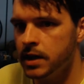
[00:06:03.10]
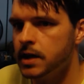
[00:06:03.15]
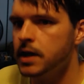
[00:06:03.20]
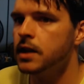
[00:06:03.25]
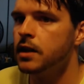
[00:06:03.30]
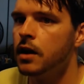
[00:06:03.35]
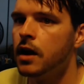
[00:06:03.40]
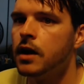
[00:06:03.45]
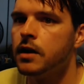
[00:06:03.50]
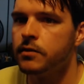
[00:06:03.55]

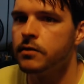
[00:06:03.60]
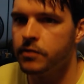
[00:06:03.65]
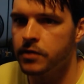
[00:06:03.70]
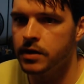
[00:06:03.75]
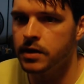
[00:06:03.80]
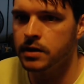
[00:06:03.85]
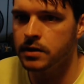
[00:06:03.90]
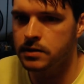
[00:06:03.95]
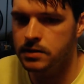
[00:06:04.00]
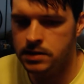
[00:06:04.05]
lot of
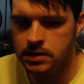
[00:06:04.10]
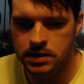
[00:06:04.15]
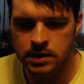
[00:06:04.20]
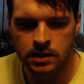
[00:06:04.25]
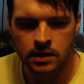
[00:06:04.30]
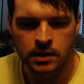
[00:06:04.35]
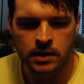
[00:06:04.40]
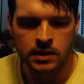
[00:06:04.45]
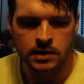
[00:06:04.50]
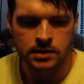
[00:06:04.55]
things.
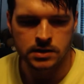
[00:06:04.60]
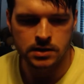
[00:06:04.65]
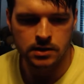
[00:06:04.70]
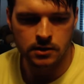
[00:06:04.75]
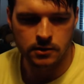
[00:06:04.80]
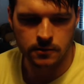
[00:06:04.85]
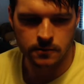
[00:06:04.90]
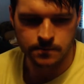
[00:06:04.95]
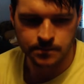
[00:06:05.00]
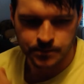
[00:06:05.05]

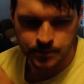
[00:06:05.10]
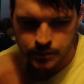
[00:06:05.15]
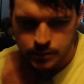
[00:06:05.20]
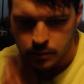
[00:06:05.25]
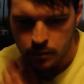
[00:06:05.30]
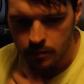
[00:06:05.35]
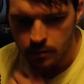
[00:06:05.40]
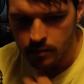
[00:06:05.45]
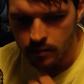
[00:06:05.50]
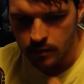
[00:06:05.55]
So
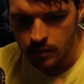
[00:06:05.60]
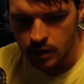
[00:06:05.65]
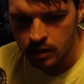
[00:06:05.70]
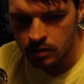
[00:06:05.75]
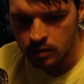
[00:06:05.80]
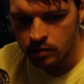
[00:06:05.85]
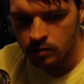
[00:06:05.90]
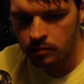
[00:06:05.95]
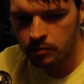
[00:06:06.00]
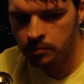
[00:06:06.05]

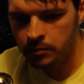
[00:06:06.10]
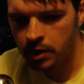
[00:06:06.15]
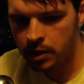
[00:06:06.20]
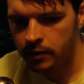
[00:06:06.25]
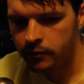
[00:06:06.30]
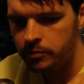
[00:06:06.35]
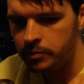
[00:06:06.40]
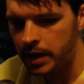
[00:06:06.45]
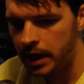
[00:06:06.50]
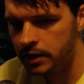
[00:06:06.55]

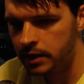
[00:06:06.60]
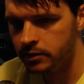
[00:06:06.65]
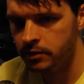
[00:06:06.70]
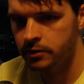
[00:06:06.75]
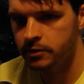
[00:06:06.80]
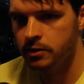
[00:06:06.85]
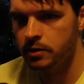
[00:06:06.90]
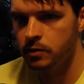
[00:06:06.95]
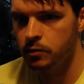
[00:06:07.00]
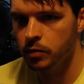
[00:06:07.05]
Marvin Bagley
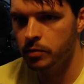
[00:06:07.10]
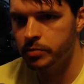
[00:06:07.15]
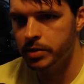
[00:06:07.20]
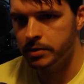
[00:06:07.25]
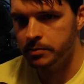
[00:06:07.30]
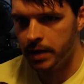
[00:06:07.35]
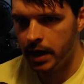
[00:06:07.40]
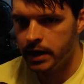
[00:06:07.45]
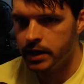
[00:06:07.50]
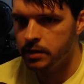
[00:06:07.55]
third would be
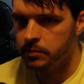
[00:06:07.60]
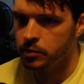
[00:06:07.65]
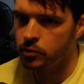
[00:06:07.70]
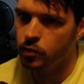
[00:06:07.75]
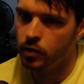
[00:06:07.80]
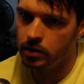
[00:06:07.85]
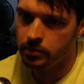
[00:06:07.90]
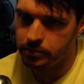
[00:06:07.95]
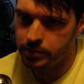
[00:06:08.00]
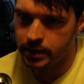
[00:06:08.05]
my number
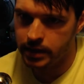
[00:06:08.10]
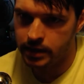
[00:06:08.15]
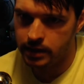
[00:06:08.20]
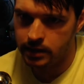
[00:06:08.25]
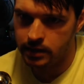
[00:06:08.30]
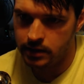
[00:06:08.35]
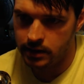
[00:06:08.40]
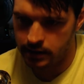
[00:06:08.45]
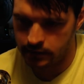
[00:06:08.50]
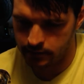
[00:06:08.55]
one pick
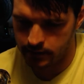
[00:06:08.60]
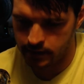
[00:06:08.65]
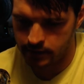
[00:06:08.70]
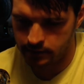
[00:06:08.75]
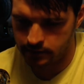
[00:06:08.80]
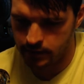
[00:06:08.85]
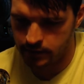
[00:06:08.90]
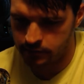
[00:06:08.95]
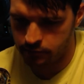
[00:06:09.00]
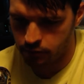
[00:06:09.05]

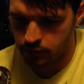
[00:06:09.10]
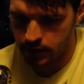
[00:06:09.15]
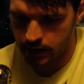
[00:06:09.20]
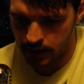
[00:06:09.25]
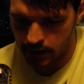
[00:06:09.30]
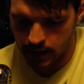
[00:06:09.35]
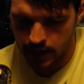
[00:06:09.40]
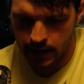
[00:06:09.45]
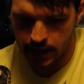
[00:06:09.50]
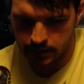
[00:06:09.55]
if we
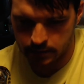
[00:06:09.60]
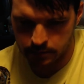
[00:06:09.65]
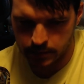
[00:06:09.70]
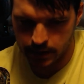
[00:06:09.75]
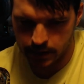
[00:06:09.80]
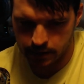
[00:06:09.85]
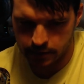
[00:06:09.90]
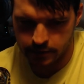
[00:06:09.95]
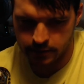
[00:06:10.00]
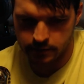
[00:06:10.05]
had him at
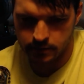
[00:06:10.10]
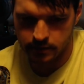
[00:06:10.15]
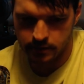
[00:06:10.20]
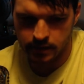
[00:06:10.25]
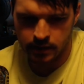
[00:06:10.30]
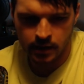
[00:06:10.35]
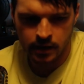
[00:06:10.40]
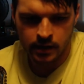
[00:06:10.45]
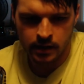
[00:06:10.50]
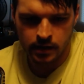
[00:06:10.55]
third.
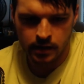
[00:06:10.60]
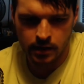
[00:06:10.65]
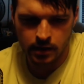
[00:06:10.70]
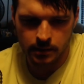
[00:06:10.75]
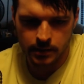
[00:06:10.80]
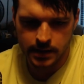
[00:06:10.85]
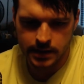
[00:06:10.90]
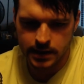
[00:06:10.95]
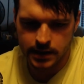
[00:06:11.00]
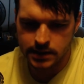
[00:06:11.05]

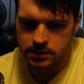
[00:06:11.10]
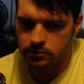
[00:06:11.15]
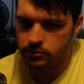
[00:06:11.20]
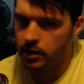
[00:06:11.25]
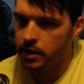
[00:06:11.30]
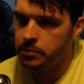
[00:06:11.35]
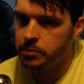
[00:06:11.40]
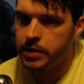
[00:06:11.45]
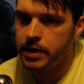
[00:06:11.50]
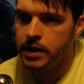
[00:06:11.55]
I think it's a
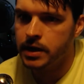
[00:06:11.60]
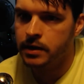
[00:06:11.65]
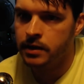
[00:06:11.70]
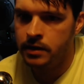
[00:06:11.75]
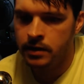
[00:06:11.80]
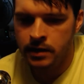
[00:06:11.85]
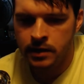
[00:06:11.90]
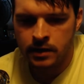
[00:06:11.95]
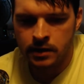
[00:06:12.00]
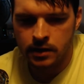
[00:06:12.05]
great pick.
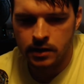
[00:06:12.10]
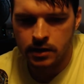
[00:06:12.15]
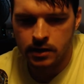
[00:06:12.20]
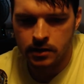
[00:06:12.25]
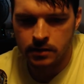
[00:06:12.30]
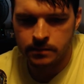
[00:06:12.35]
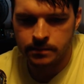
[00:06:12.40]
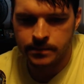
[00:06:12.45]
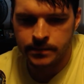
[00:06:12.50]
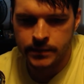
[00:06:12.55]

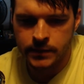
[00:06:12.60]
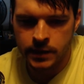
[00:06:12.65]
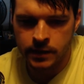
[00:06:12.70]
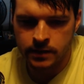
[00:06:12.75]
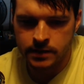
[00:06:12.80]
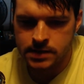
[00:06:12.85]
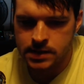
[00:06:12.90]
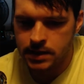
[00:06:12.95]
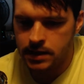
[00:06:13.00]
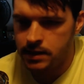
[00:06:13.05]
You can
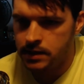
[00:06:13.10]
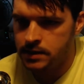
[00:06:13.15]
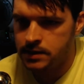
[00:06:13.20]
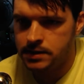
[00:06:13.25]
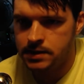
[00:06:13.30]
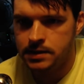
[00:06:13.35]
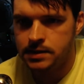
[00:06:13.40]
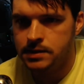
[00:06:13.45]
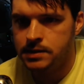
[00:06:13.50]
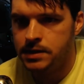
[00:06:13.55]
see
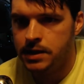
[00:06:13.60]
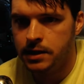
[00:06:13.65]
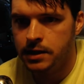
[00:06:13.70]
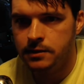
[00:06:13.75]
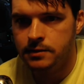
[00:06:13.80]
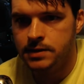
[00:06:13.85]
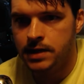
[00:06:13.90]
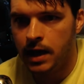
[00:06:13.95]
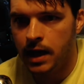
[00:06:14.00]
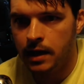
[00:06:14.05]
his
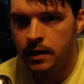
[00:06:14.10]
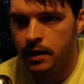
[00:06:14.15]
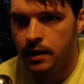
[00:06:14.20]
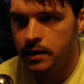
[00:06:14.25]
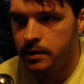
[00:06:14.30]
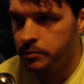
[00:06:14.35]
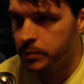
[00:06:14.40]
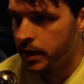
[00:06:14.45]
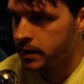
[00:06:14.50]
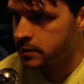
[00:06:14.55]
skills
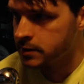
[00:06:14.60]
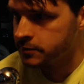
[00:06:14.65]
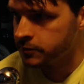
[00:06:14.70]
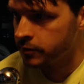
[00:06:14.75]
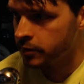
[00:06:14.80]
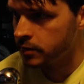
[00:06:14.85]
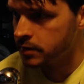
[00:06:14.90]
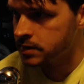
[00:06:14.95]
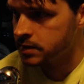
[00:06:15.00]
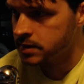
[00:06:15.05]
highlighted by his
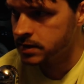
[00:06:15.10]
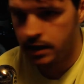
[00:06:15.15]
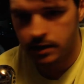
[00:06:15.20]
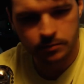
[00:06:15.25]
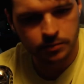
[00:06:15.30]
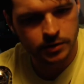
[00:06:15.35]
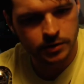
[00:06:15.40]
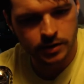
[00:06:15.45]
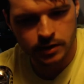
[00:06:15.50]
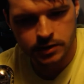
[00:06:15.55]
Florida State
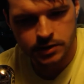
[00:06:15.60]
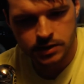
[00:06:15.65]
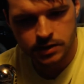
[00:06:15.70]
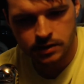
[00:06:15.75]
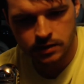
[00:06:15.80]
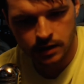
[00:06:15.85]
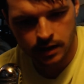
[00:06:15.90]
production